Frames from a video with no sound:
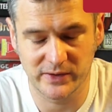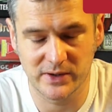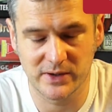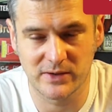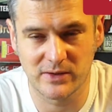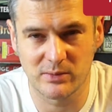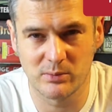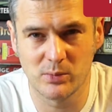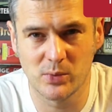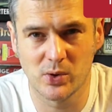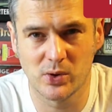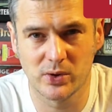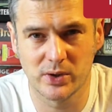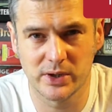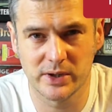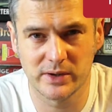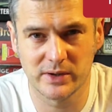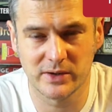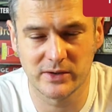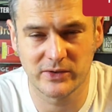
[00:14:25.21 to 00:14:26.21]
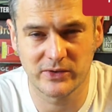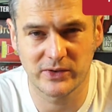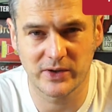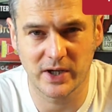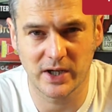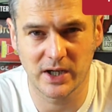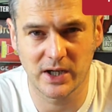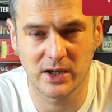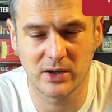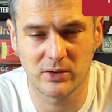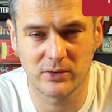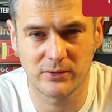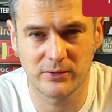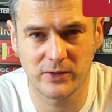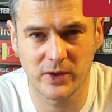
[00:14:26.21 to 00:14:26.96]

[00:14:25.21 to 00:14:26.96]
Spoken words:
It's more in the style of